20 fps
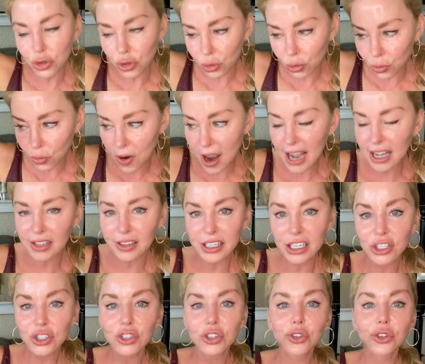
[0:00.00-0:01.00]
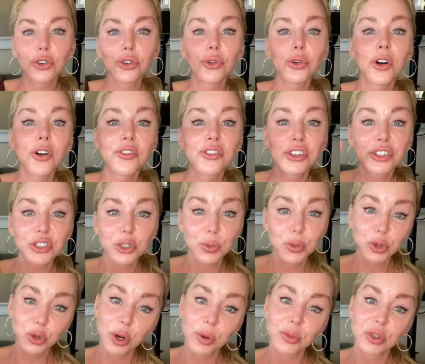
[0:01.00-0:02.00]
directly to the
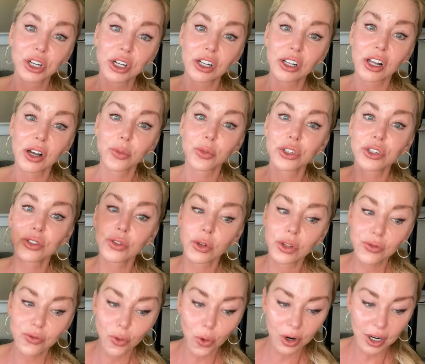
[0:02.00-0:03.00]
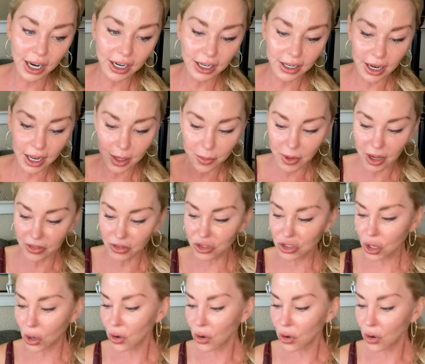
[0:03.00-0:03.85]
subscription club, which is only $4.99 a month.